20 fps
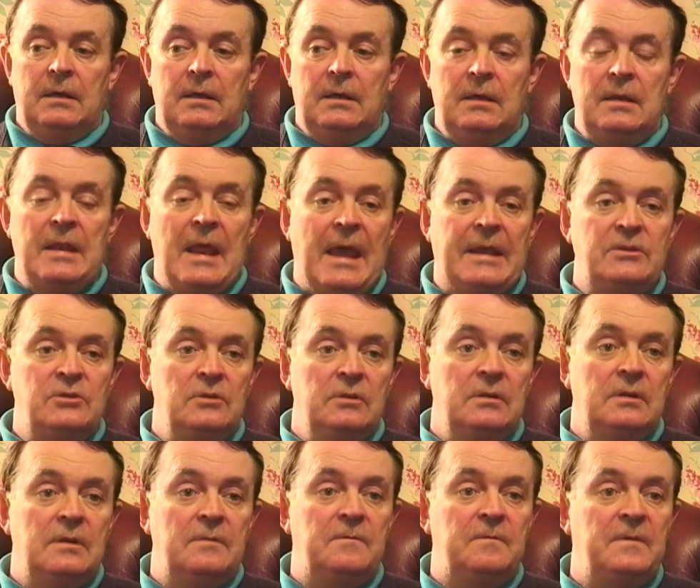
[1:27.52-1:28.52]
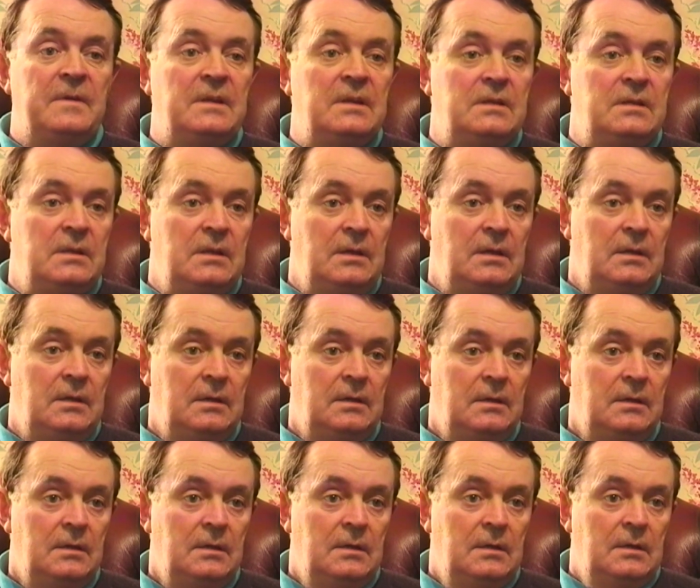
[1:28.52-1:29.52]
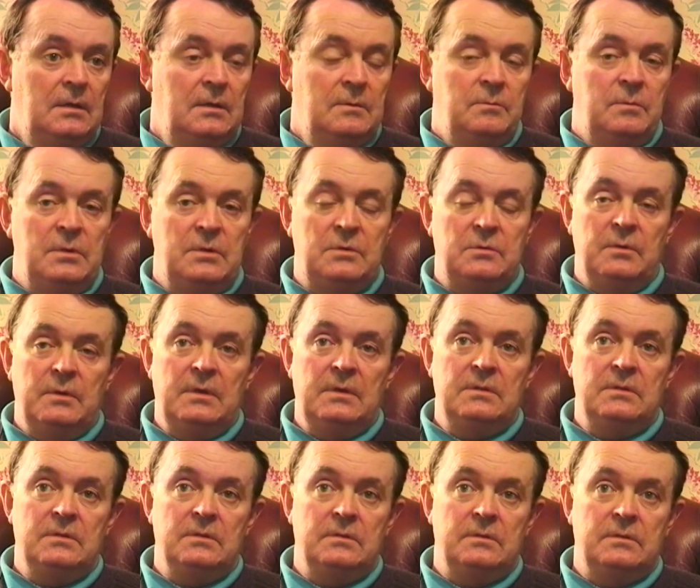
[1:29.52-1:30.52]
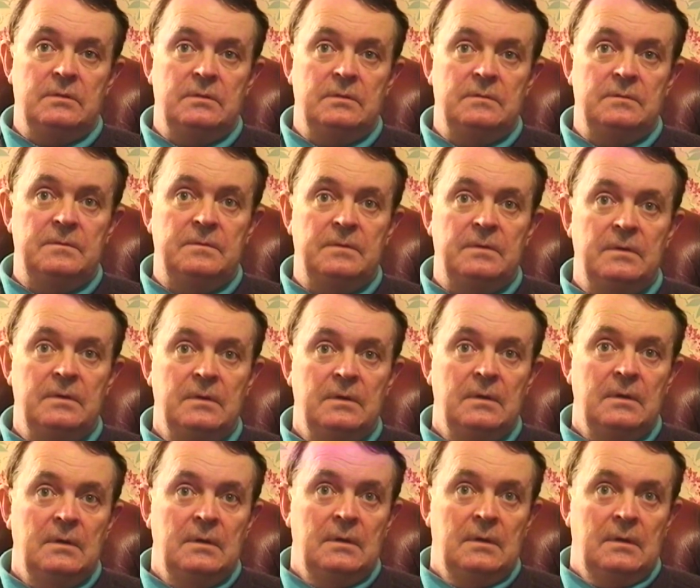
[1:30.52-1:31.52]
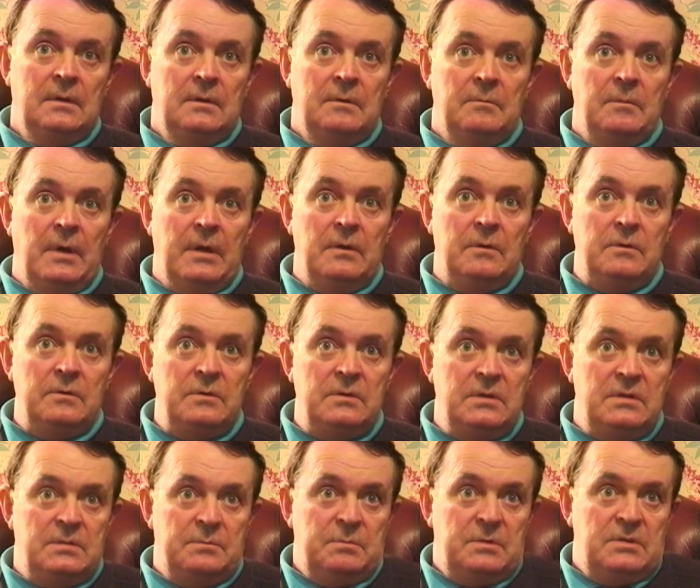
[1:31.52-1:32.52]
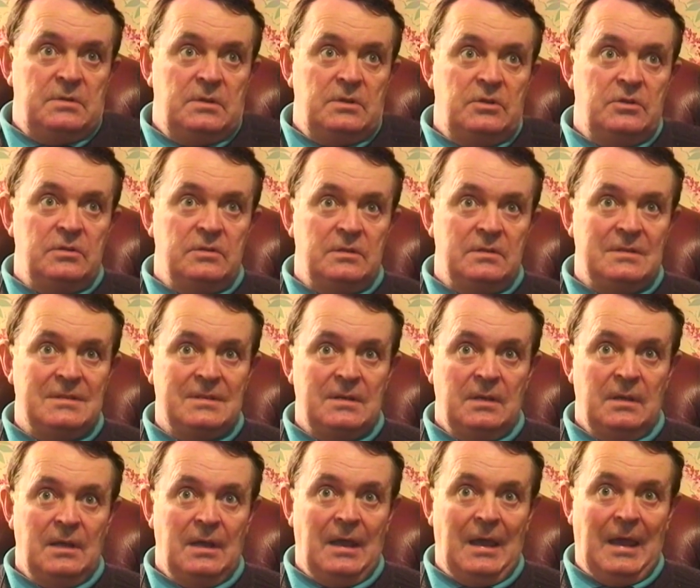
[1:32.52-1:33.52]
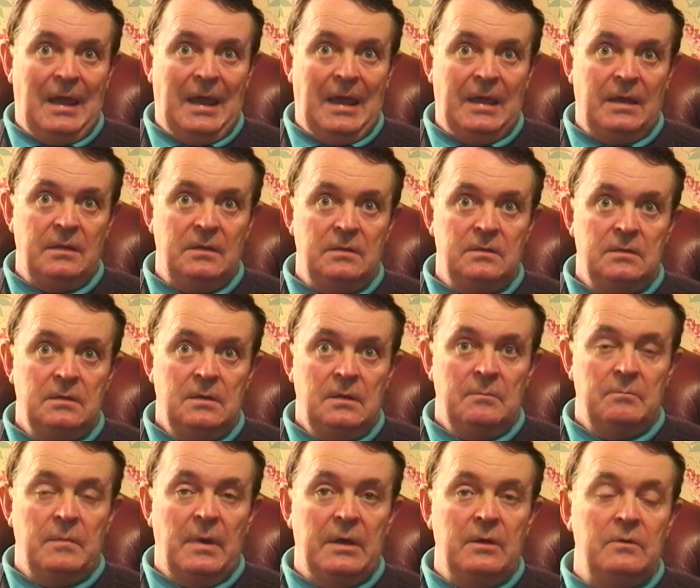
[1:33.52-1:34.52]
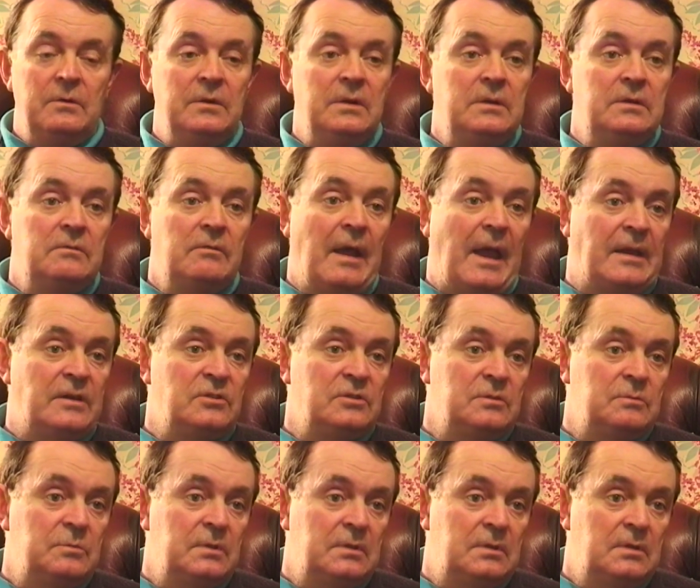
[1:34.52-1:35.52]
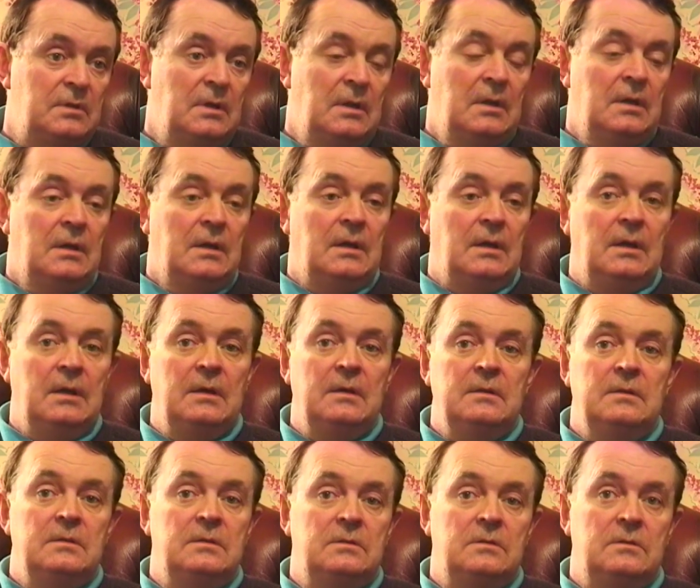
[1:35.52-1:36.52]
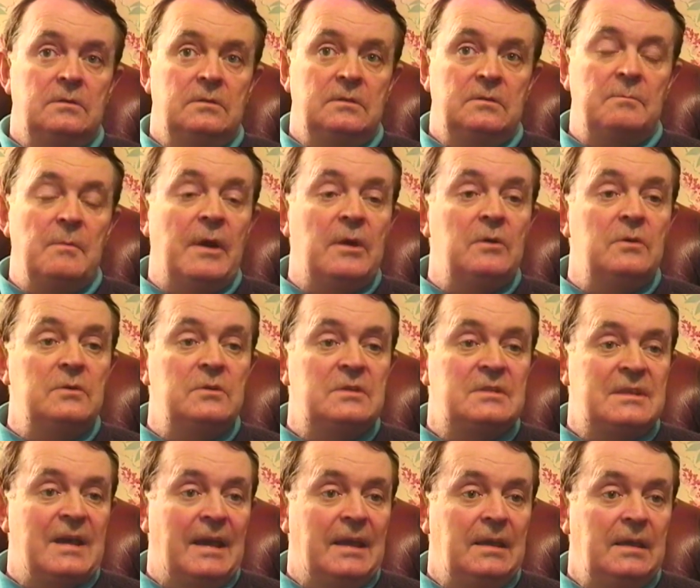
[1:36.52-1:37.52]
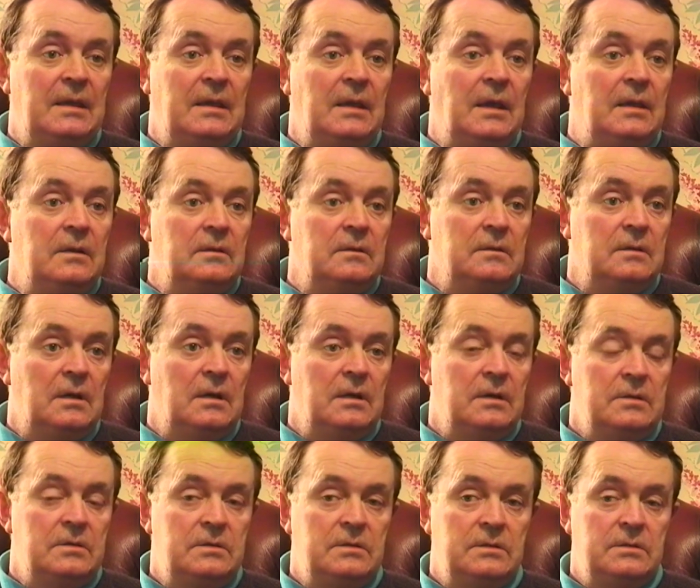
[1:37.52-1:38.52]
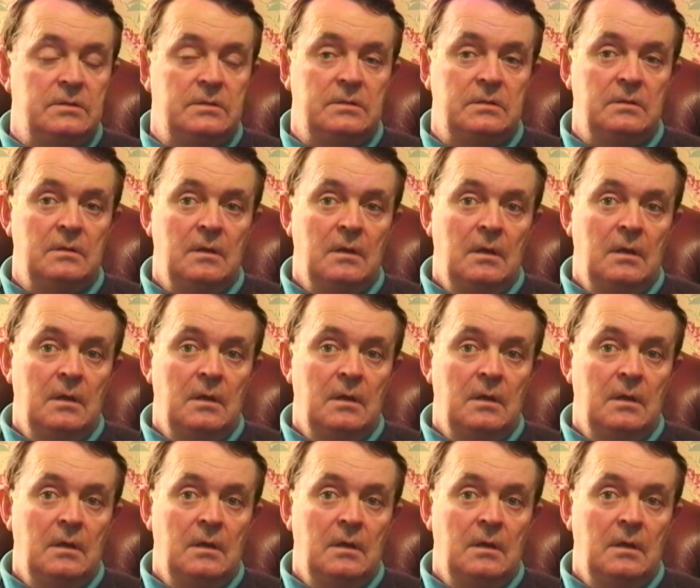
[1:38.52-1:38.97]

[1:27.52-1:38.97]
natural affinity between sort of my own dispositions and my own interaction with sort of my own psyche and unconscious.